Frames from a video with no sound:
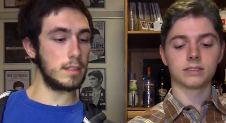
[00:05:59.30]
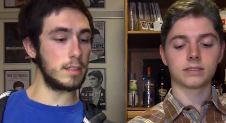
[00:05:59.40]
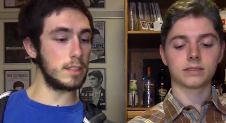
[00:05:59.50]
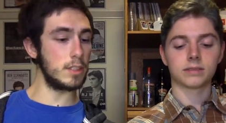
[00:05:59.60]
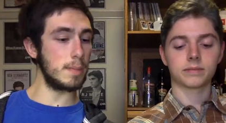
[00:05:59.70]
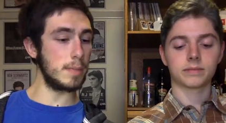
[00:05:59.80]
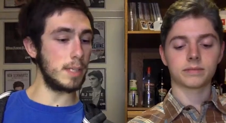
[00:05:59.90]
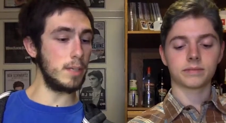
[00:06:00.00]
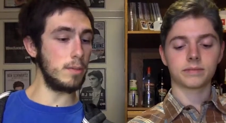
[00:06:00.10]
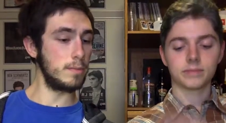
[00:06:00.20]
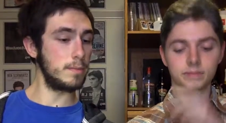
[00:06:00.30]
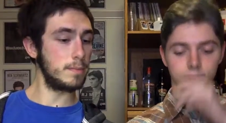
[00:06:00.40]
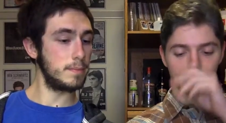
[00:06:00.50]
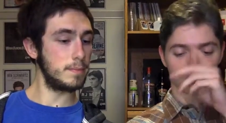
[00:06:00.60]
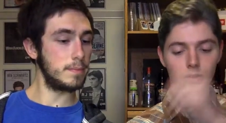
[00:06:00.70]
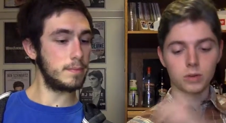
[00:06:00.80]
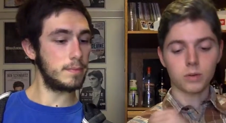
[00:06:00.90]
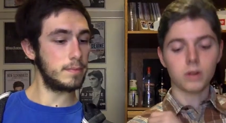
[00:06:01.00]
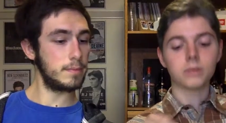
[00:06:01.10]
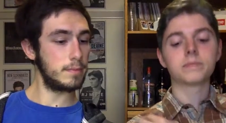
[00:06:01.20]
Speaker 1: I'll intercept you. No,
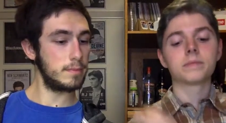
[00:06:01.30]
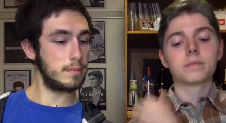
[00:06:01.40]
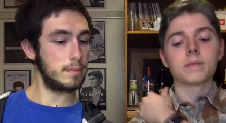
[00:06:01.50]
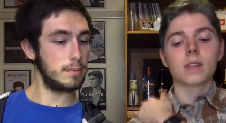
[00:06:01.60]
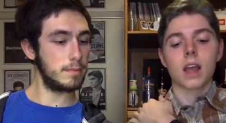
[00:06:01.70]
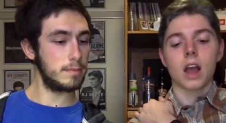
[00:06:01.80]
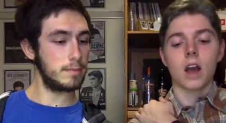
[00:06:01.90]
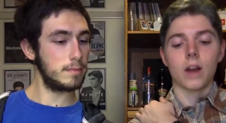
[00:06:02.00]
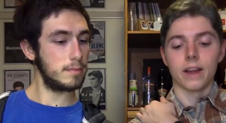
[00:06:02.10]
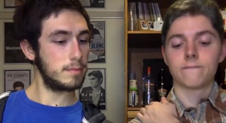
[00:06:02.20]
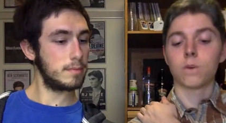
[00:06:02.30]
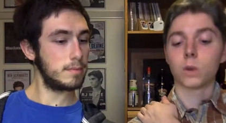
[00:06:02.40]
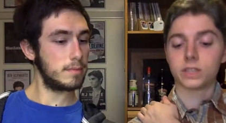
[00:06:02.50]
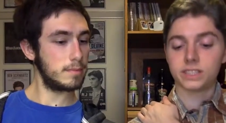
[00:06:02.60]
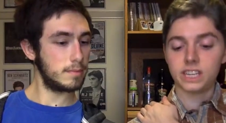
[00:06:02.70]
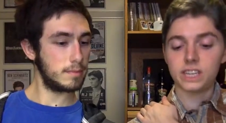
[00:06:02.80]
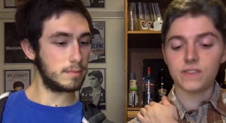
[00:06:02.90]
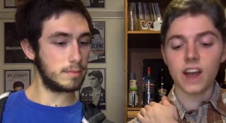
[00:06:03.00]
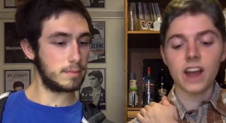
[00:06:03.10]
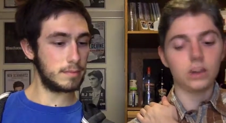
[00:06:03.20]
you won't. All right, forced
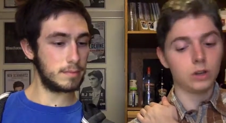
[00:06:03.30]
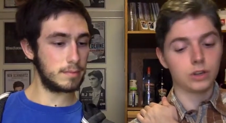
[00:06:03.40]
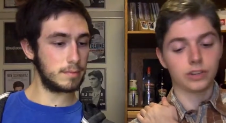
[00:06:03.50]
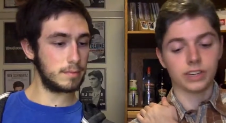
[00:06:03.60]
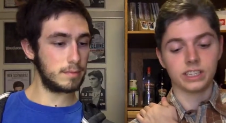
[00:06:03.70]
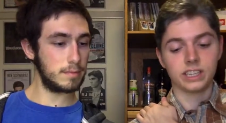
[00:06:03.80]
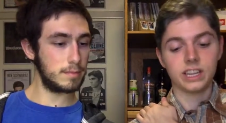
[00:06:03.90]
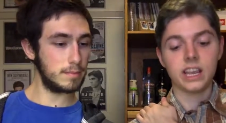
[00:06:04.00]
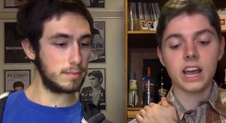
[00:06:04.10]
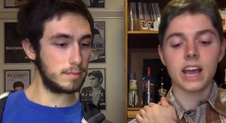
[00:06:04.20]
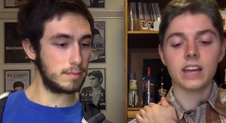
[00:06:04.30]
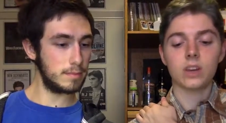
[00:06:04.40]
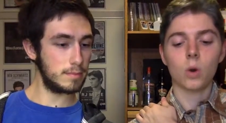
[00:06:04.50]
ceasefire, nutrient Z, and